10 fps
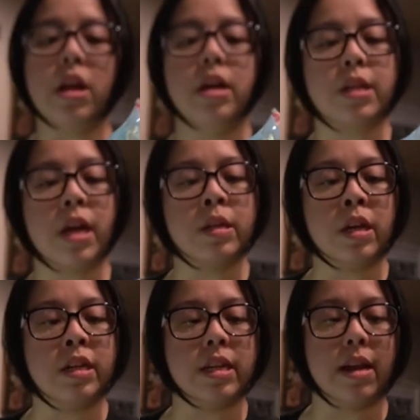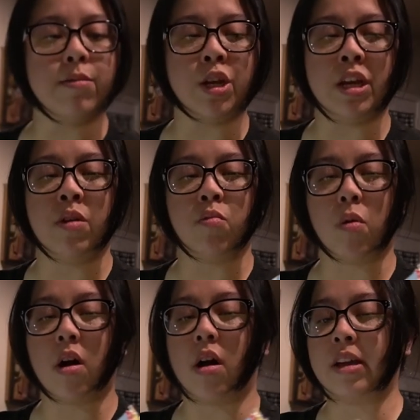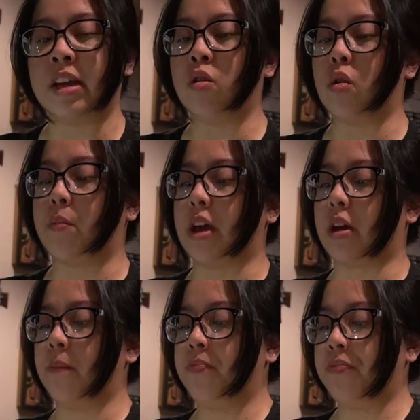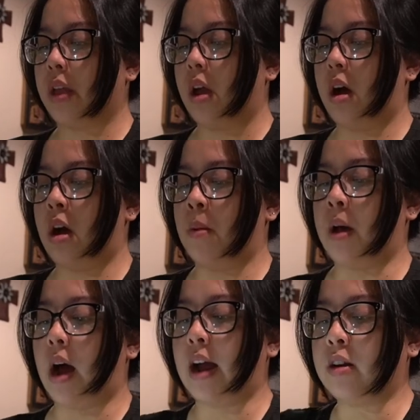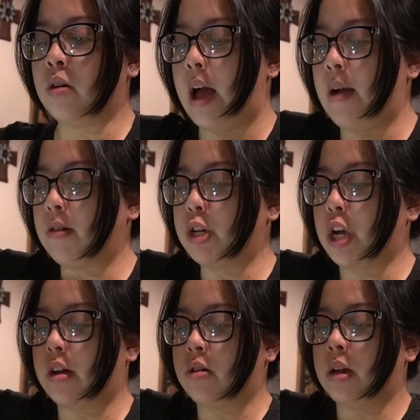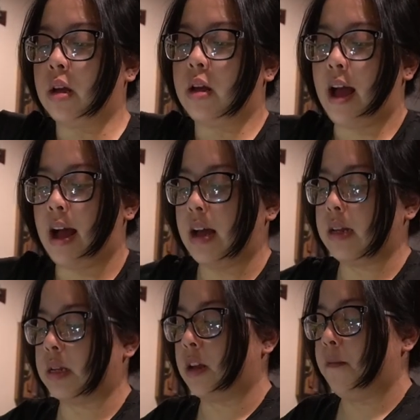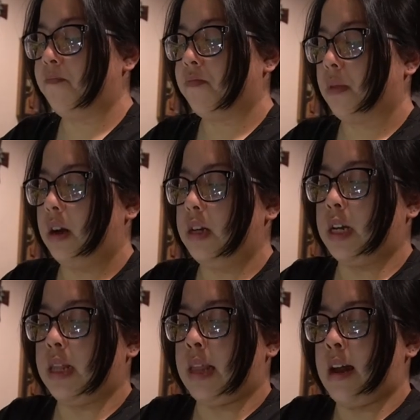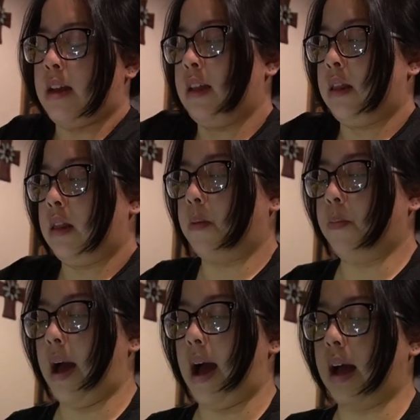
It says it's safe to eat raw, eat, or bake. Um, I know every child has done that in the past.